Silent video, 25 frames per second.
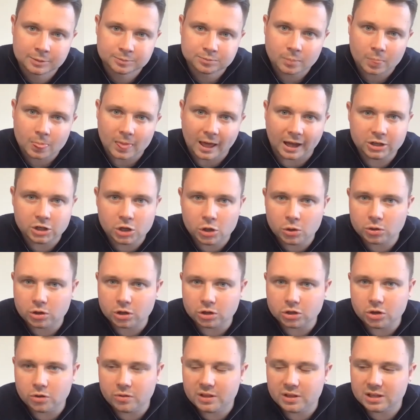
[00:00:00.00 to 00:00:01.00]
And you can
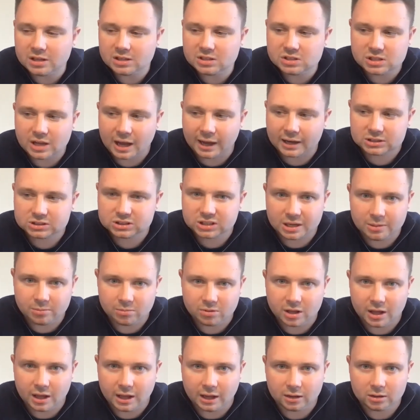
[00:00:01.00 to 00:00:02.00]
do the exact same
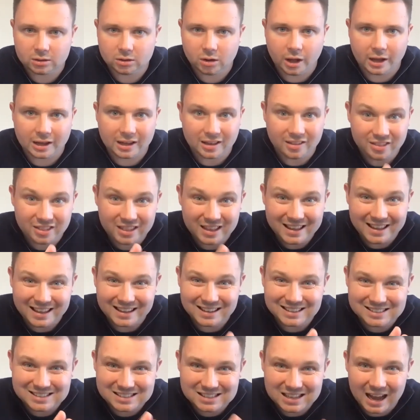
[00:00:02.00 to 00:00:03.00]
thing, like the
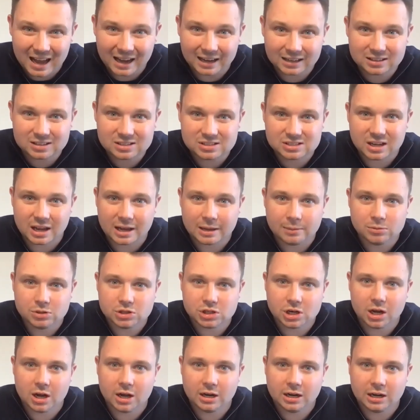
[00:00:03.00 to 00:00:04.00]
exact same
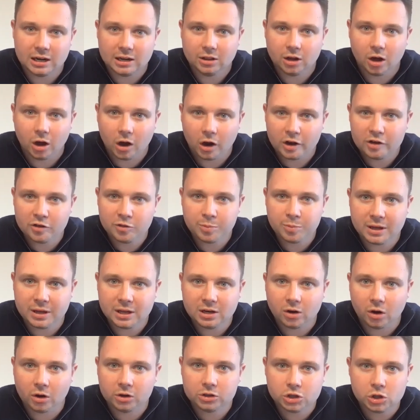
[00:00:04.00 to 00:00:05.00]
journey that I've
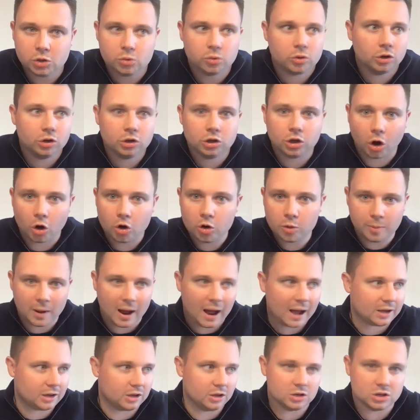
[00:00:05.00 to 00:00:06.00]
on. You can go
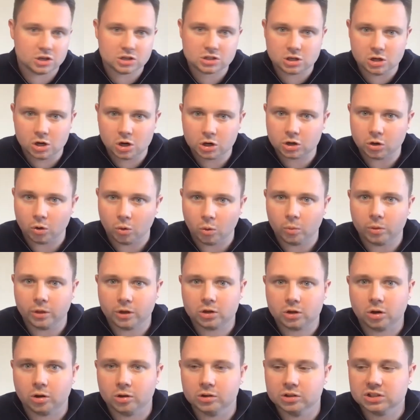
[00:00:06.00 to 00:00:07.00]
back and just look at all the
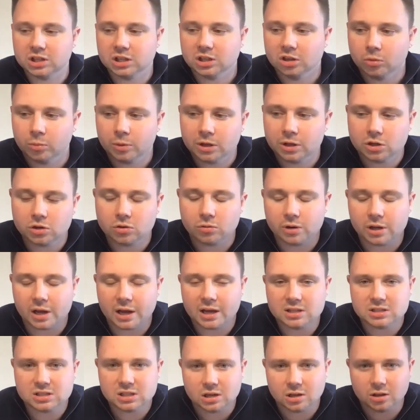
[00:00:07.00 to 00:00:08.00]
content that we
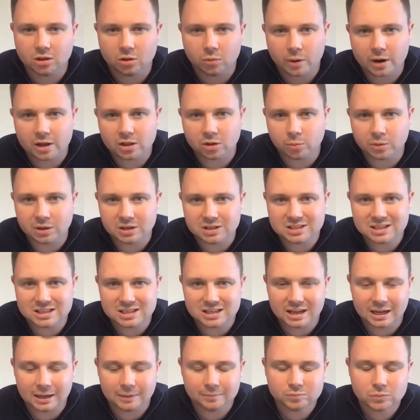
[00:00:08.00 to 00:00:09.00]
created and the way that we did
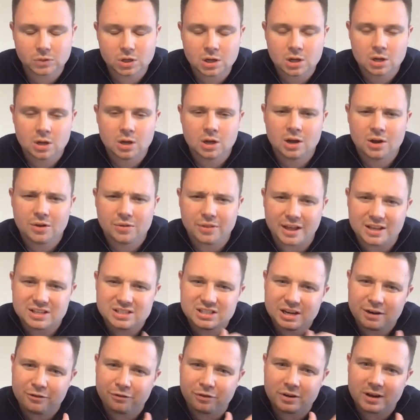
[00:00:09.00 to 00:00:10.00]
it. There's
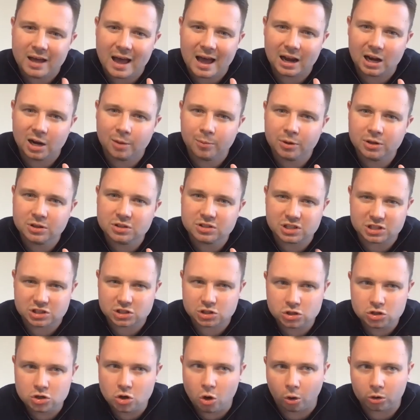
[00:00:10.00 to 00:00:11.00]
different elements. It's
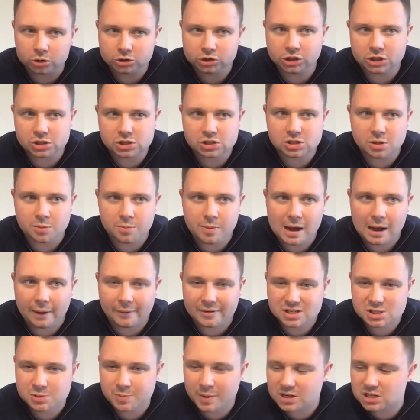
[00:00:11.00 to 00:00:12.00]
not just about,
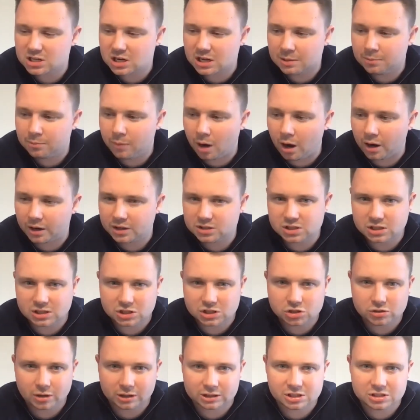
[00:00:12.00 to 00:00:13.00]
especially in marketing
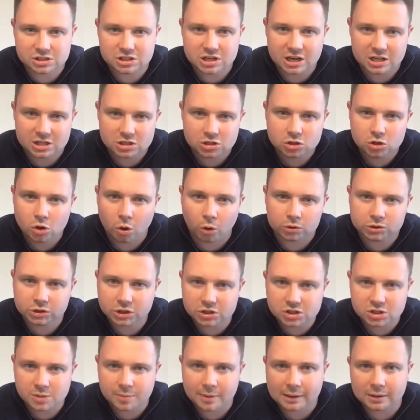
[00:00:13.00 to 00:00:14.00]
strategy, it's not
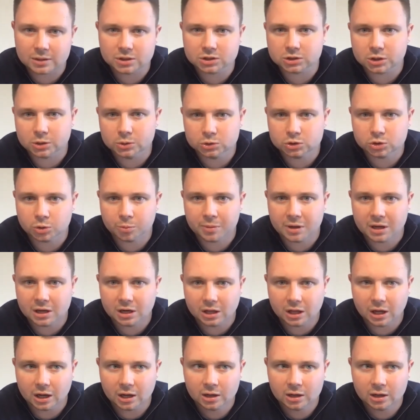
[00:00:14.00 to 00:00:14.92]
just about social media.